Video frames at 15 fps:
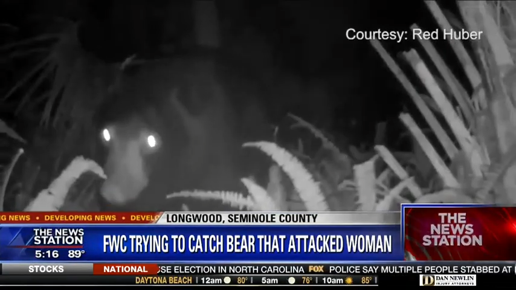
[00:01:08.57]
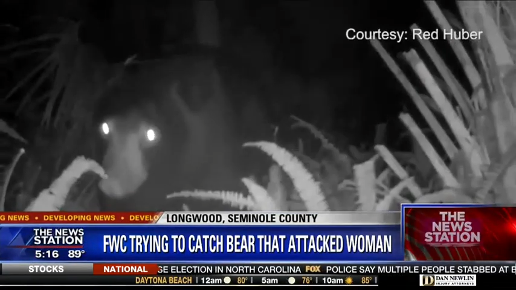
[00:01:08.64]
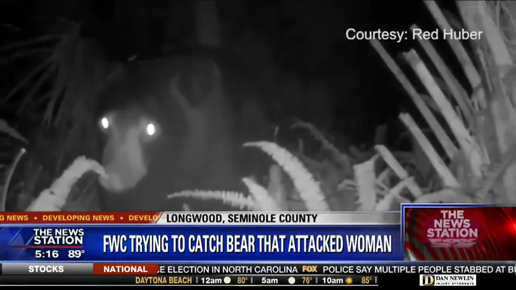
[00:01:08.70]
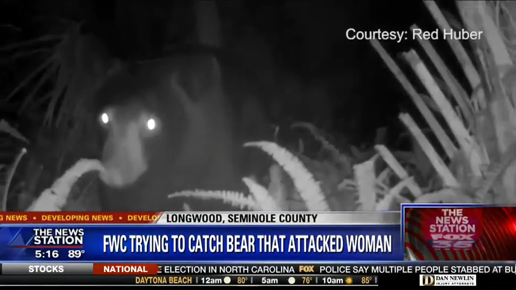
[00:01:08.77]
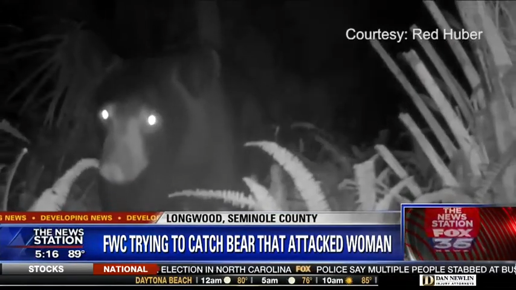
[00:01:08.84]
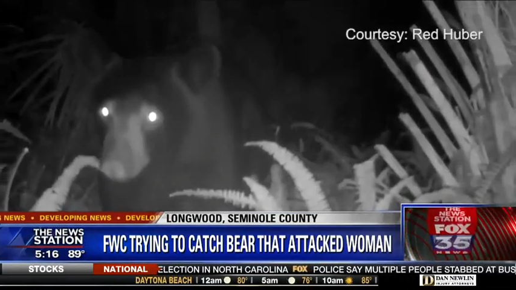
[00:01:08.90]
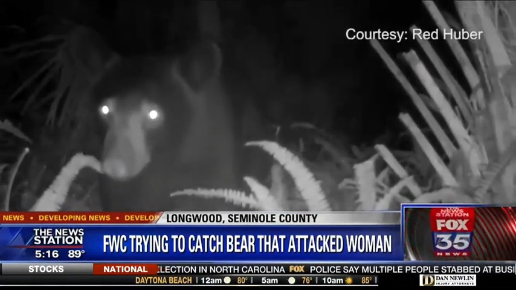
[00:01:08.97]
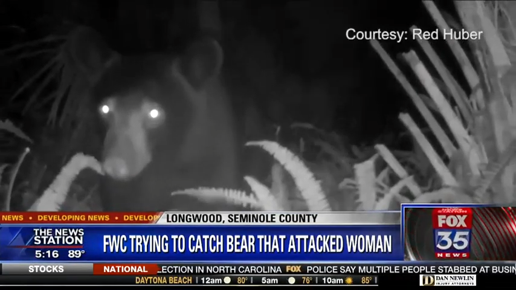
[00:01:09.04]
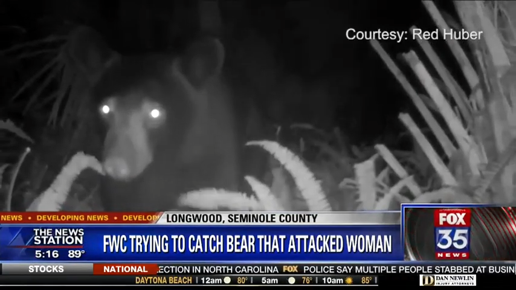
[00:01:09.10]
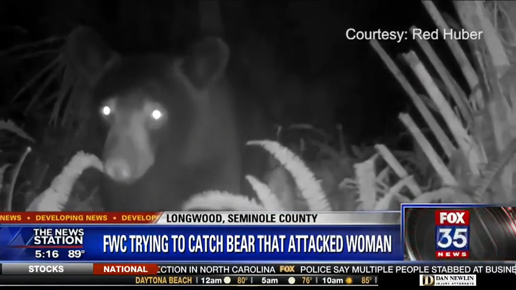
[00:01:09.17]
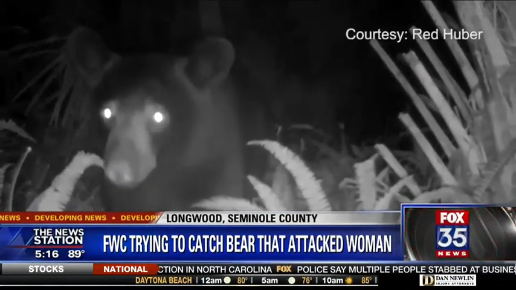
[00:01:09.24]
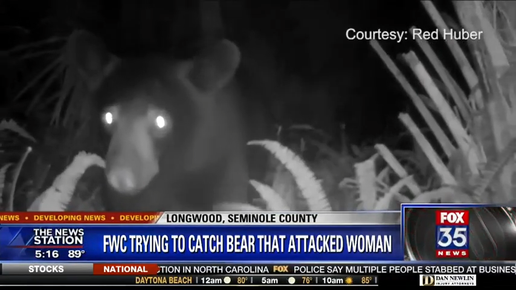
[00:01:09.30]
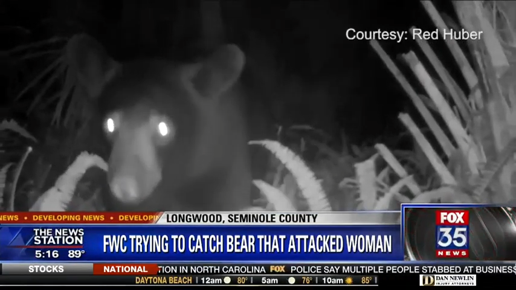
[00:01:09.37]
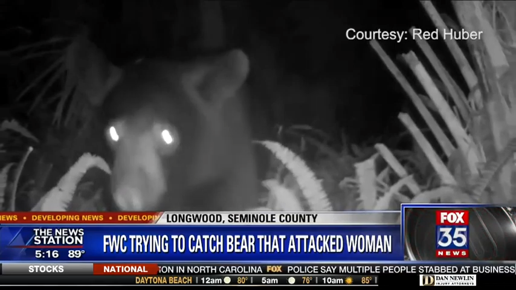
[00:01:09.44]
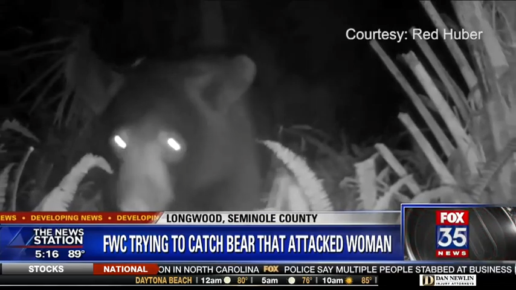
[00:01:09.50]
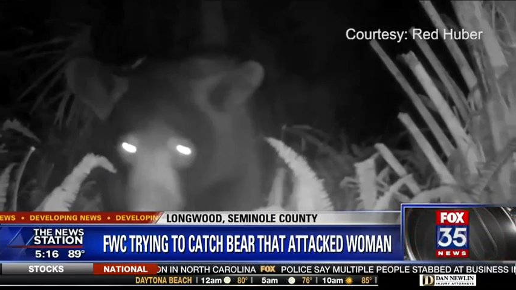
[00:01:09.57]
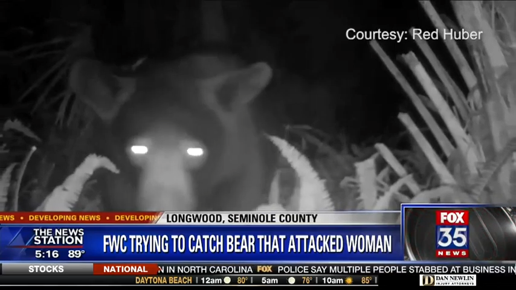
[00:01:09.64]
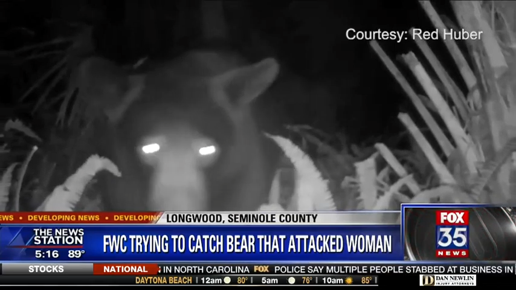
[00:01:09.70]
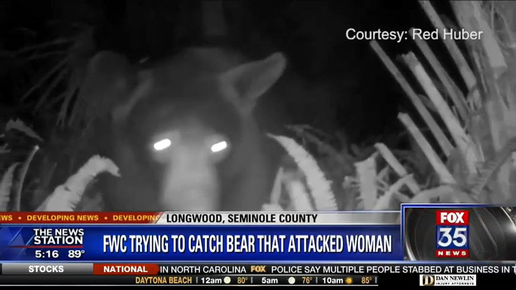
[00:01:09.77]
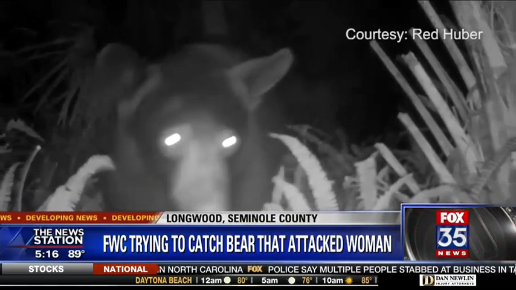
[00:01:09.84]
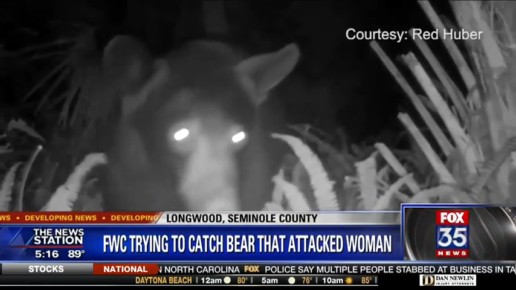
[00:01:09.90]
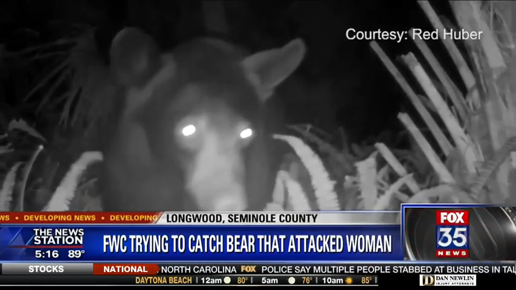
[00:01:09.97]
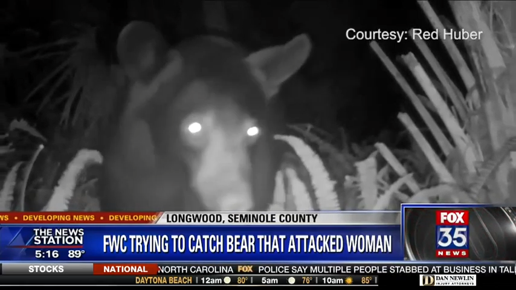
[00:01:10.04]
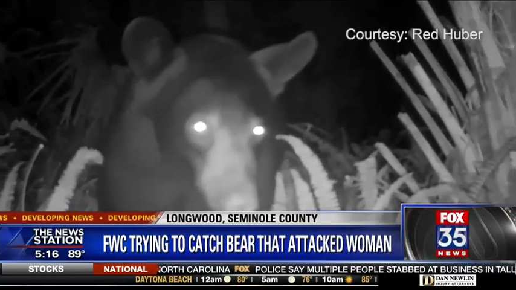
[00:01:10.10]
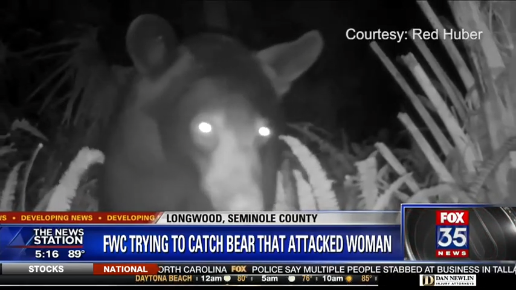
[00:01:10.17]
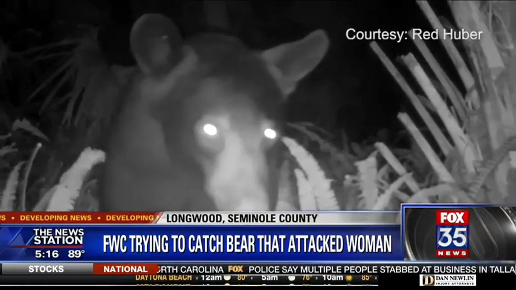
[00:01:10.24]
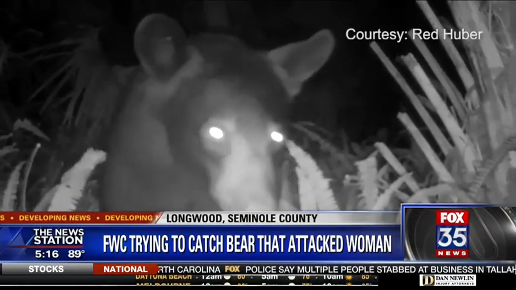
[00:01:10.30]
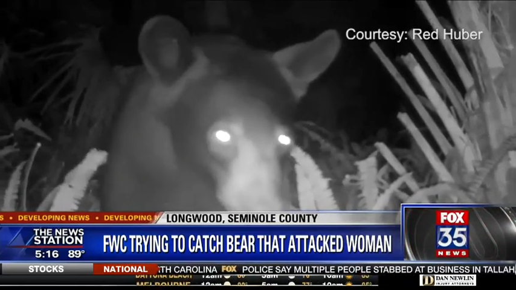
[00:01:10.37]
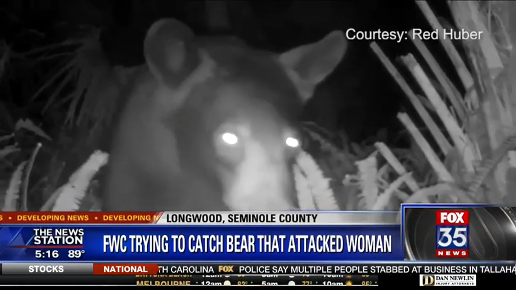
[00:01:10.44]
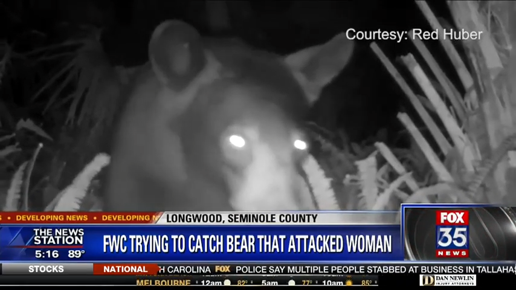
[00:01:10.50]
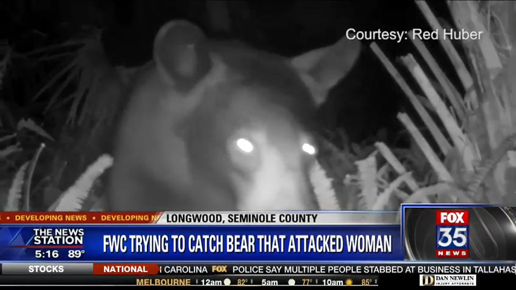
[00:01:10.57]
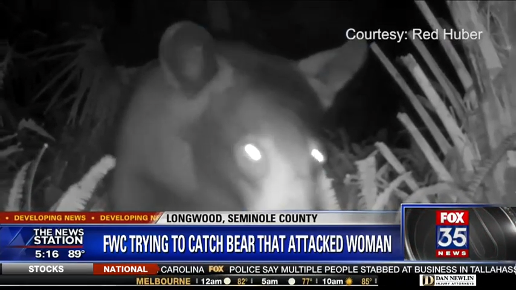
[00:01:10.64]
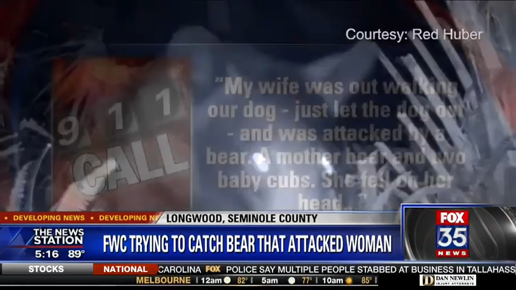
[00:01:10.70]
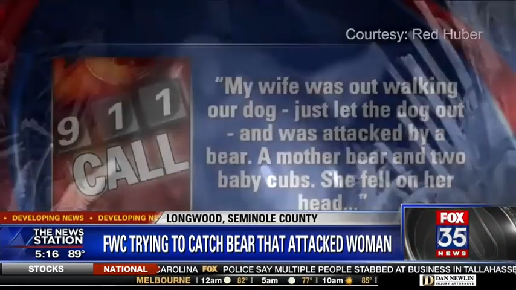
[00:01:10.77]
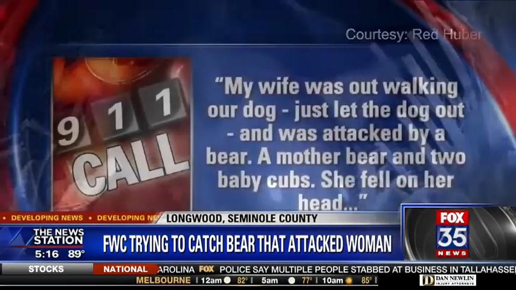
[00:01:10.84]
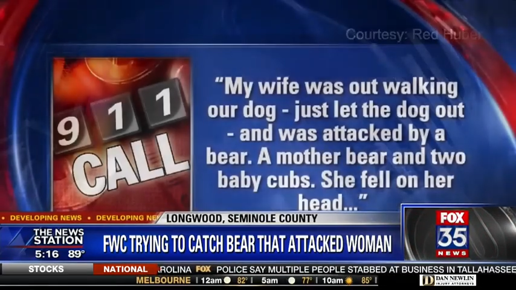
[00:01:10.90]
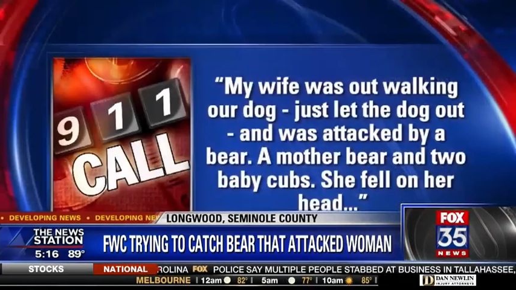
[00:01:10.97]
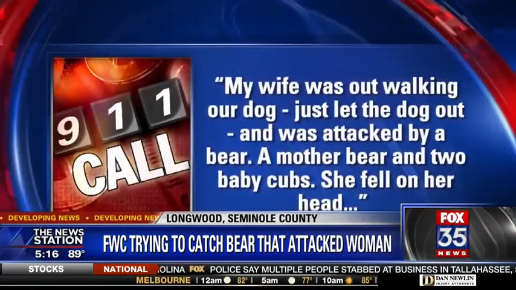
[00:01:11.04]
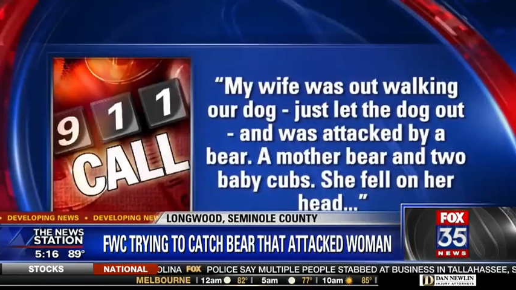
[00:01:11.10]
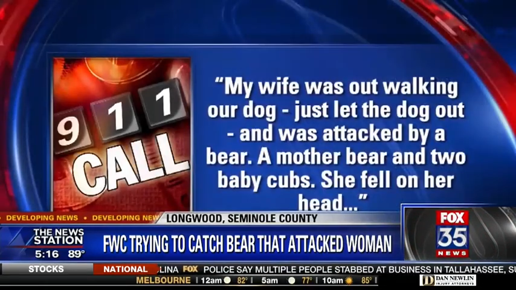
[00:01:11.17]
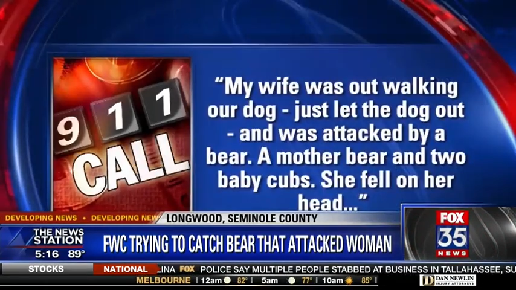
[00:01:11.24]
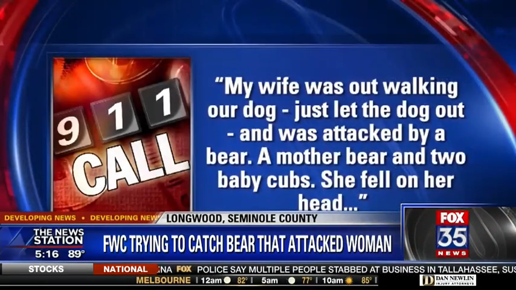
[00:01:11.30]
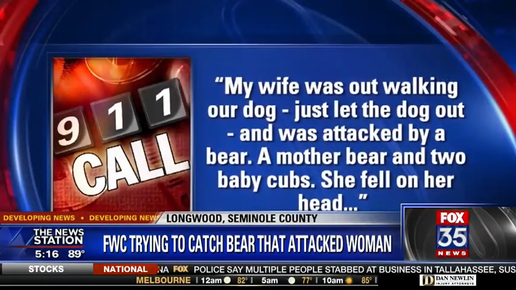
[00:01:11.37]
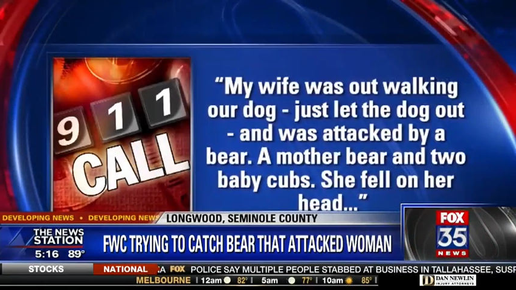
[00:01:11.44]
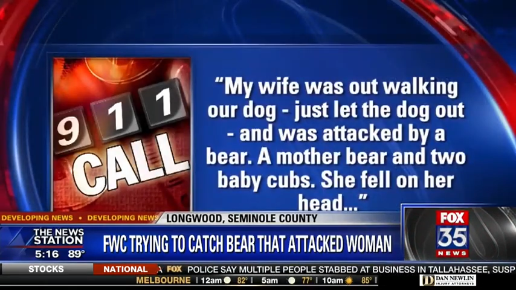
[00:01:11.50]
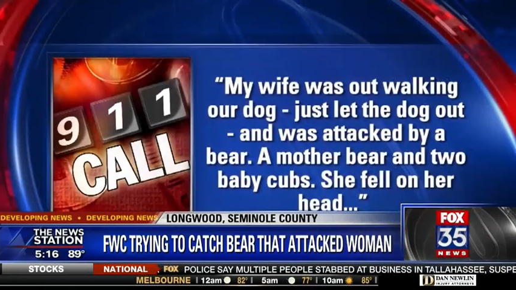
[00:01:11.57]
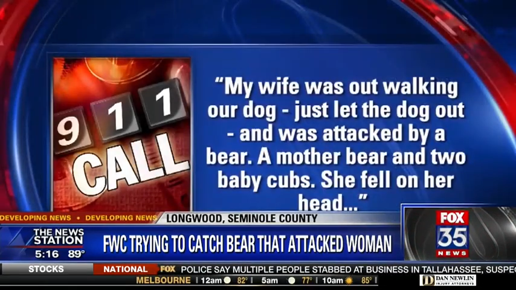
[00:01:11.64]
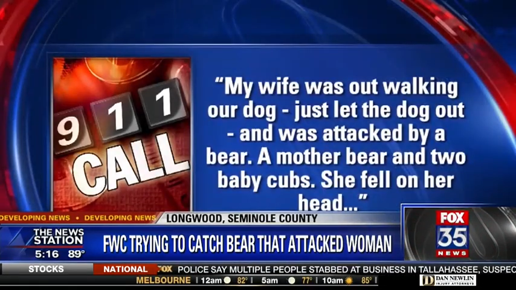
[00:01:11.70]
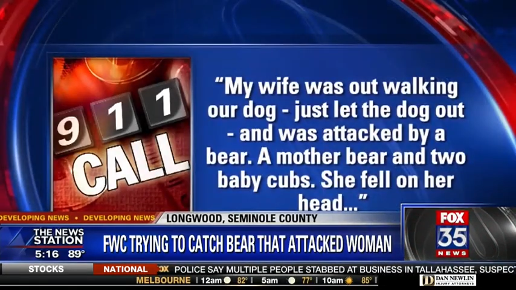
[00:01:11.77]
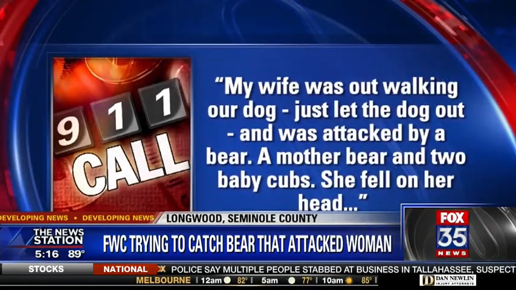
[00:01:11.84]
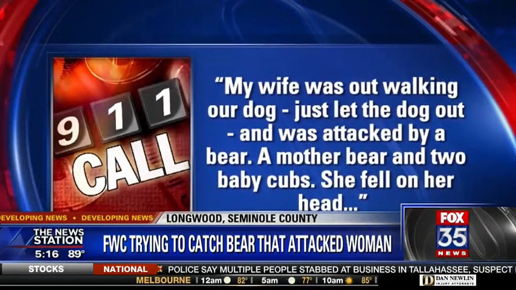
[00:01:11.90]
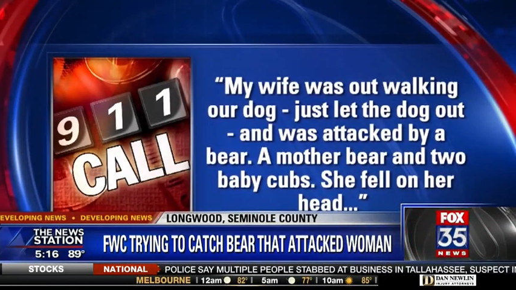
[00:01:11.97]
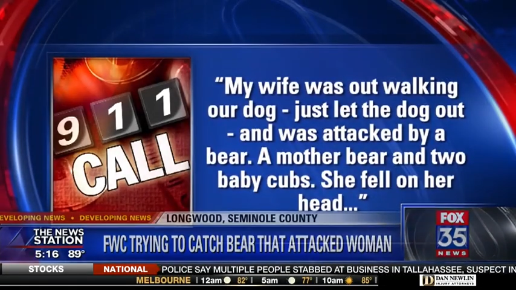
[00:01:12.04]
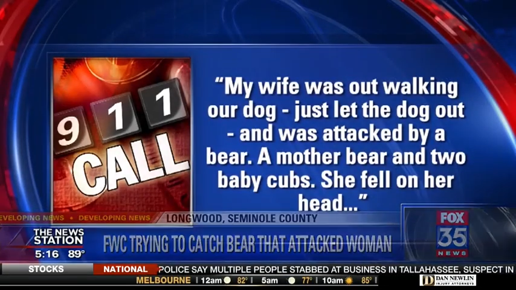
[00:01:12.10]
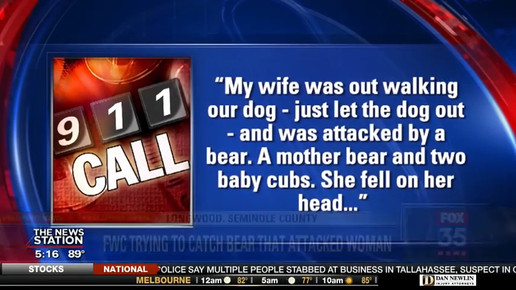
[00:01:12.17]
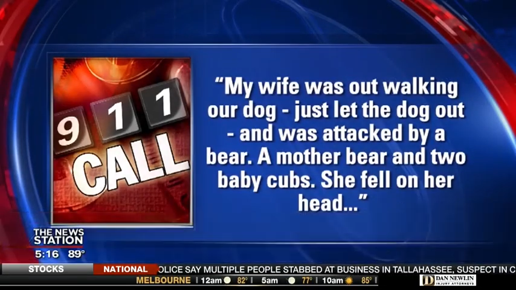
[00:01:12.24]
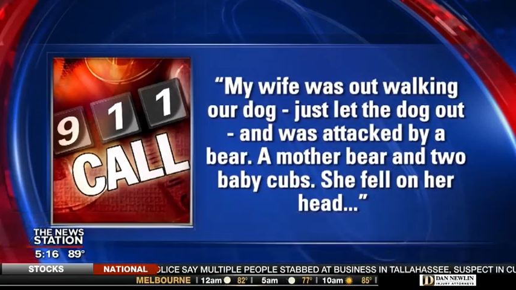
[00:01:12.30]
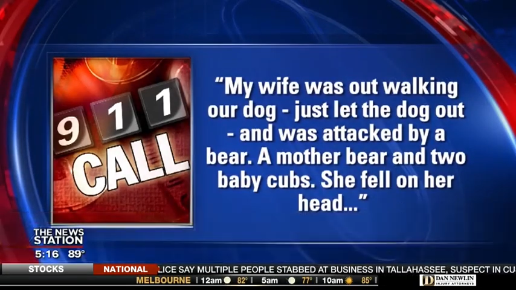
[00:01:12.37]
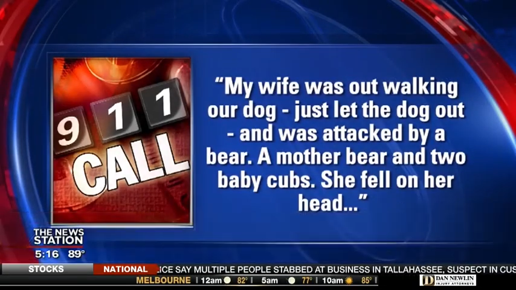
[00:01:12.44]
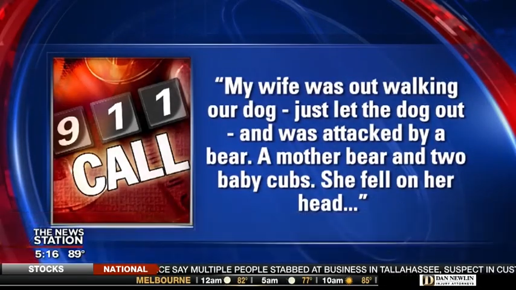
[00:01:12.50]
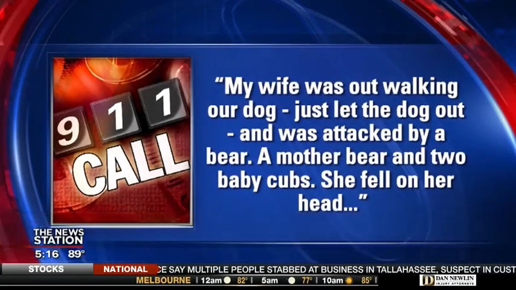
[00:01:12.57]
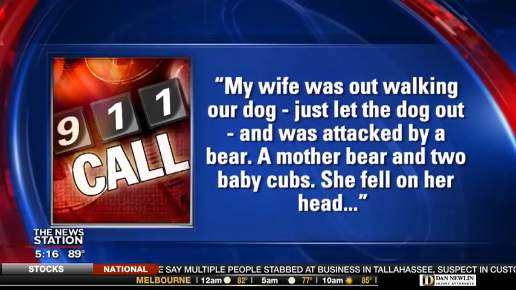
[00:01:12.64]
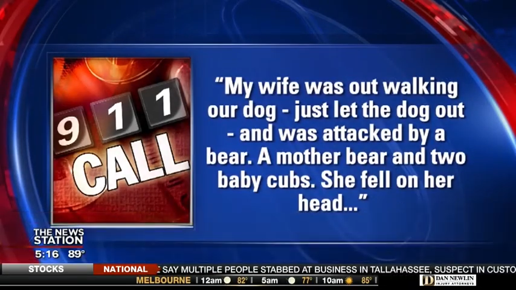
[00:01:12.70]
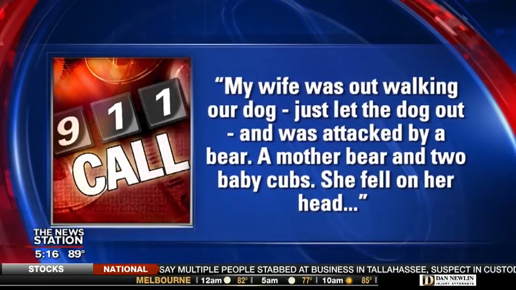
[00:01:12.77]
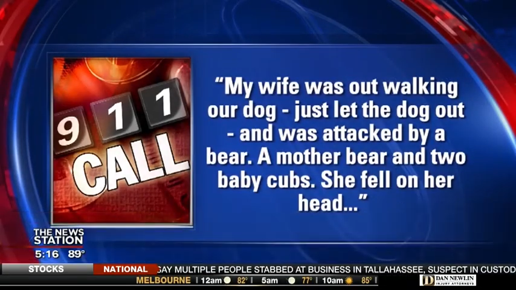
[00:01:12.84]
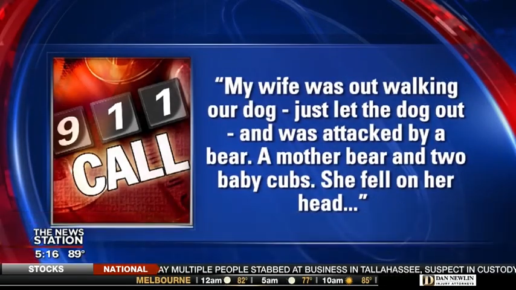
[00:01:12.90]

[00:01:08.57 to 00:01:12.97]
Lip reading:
No face is visible, so there are no lips to read.